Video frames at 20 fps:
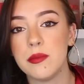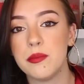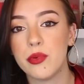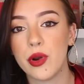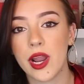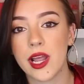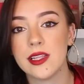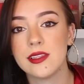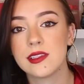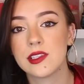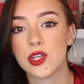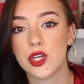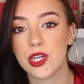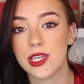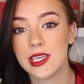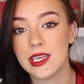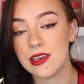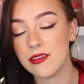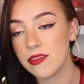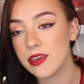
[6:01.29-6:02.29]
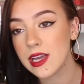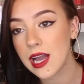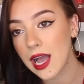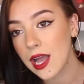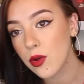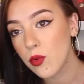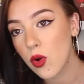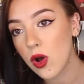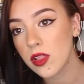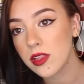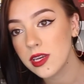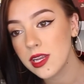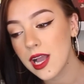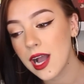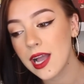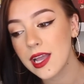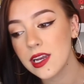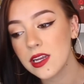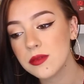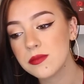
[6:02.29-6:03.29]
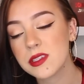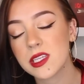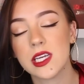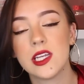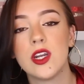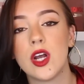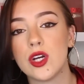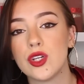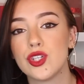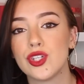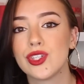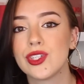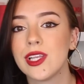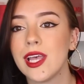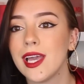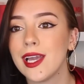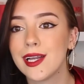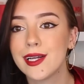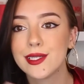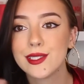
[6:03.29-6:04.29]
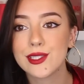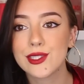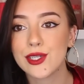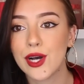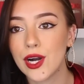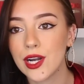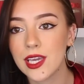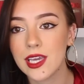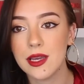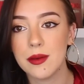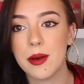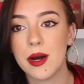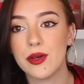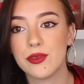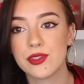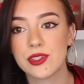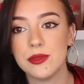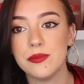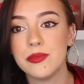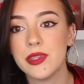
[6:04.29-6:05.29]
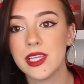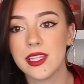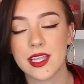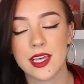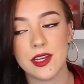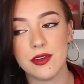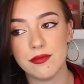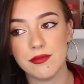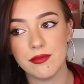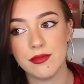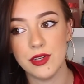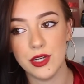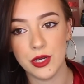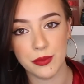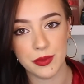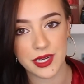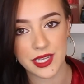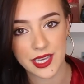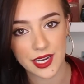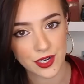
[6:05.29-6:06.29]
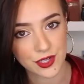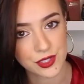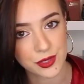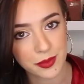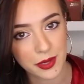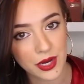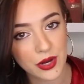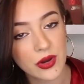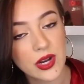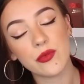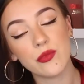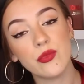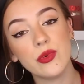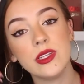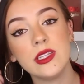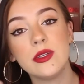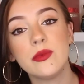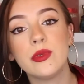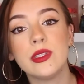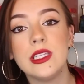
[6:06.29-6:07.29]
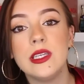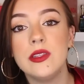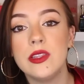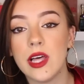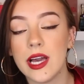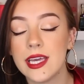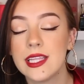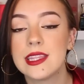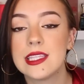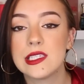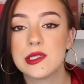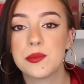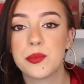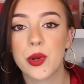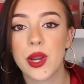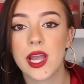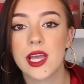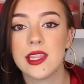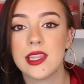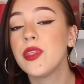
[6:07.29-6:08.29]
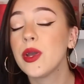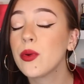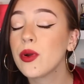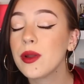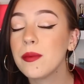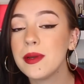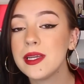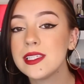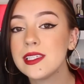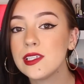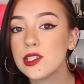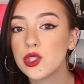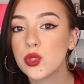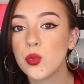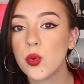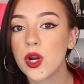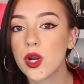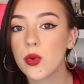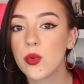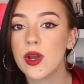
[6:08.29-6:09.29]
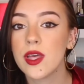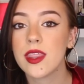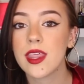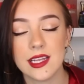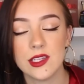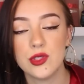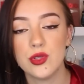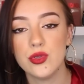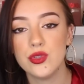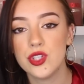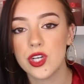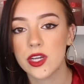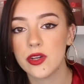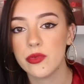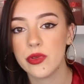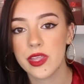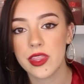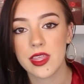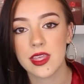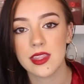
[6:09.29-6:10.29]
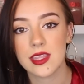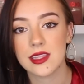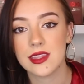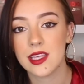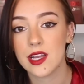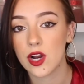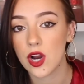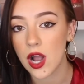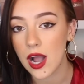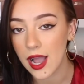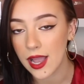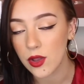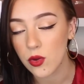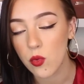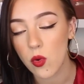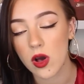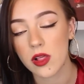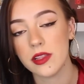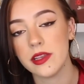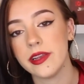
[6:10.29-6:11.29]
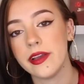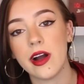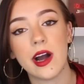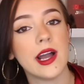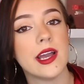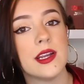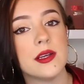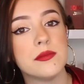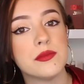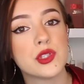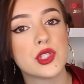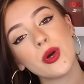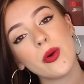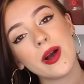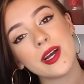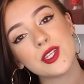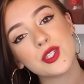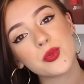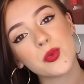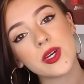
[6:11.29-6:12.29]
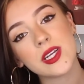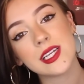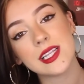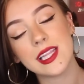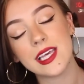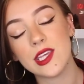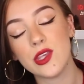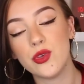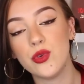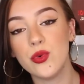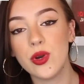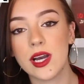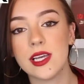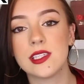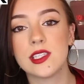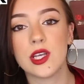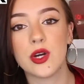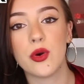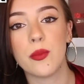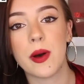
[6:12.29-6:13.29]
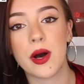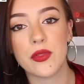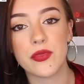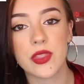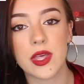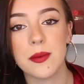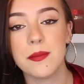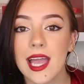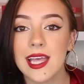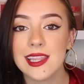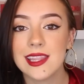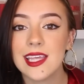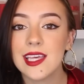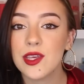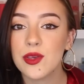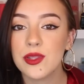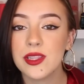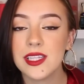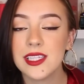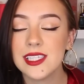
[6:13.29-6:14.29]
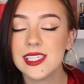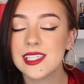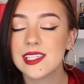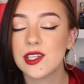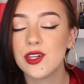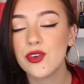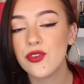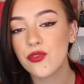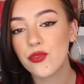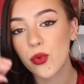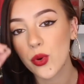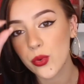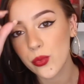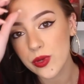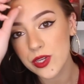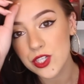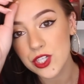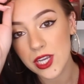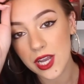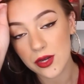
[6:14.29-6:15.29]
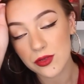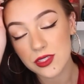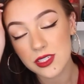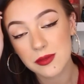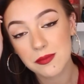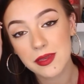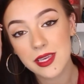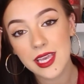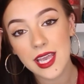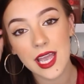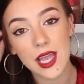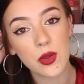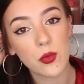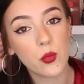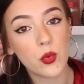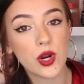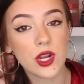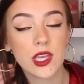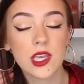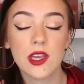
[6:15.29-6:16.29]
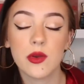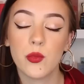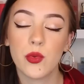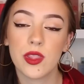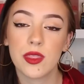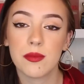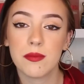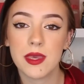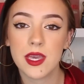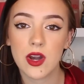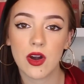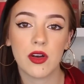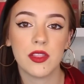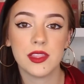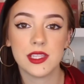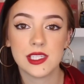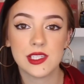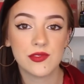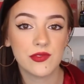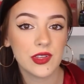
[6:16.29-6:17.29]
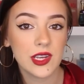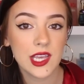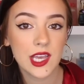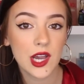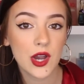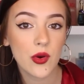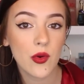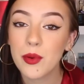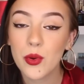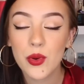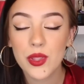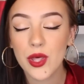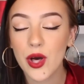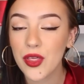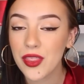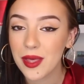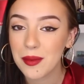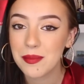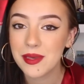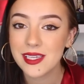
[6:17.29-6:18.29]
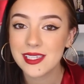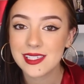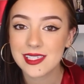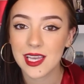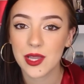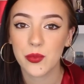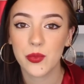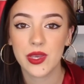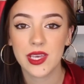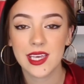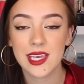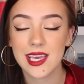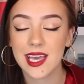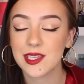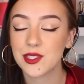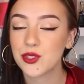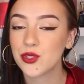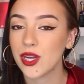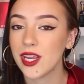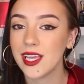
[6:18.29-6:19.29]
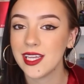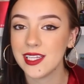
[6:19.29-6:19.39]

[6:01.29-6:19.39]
brands that are giving high quality items and not just like talking about something that nobody cares about. I really, really like this brand. They were amazing to work with. I do genuinely think that they are high quality items, so I just wanted to let you guys know about them. And thank you, Lily Silk, for reaching out to me and working with me on this video. But with all that being said, we can get straight